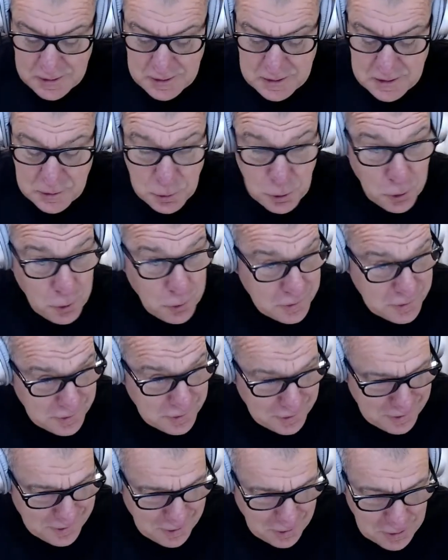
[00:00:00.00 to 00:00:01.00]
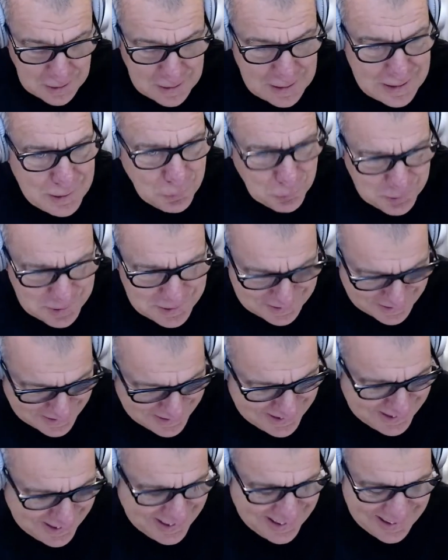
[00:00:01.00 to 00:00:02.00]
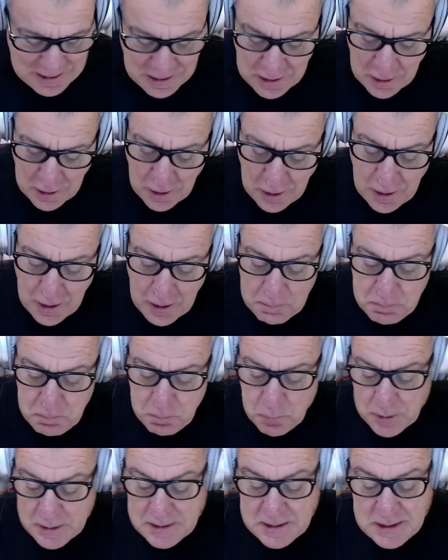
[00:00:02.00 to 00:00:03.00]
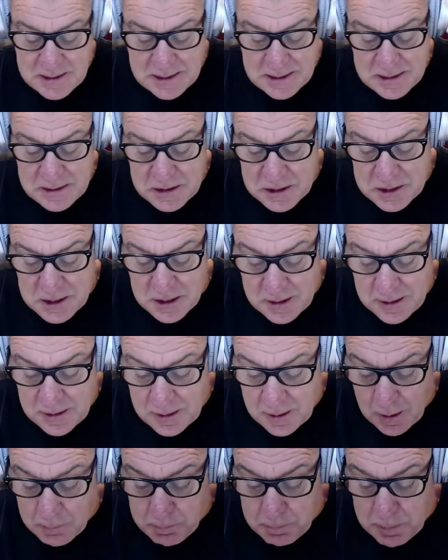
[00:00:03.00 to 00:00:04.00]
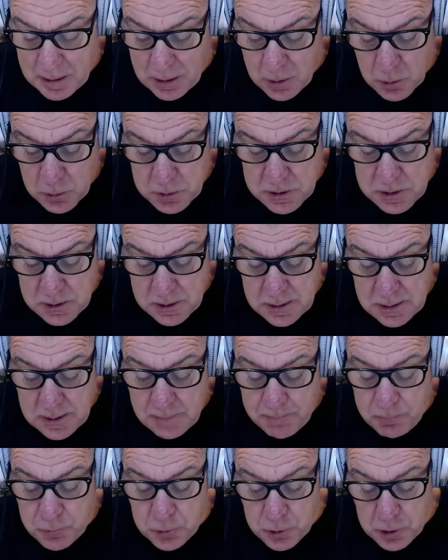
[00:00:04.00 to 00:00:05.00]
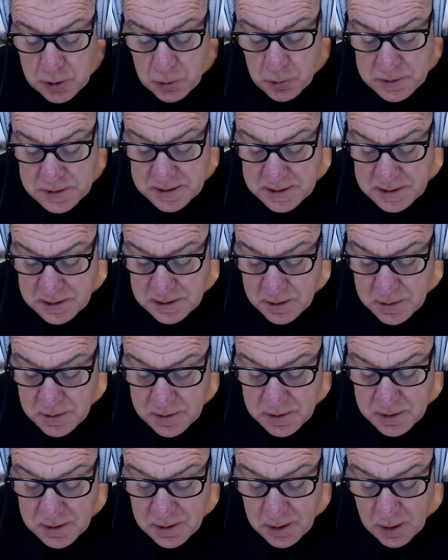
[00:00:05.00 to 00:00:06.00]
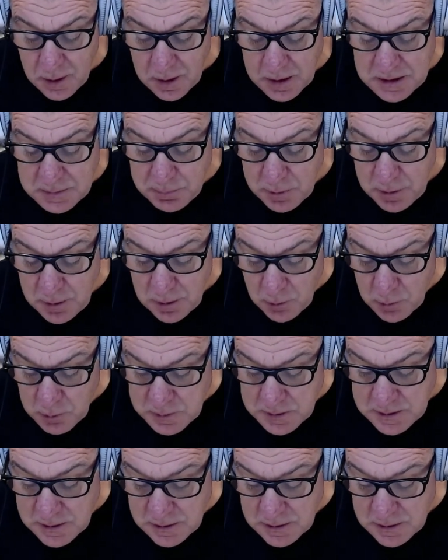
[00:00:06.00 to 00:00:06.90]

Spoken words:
not light reading. But it's essentially about a drug-resistant aspergillosis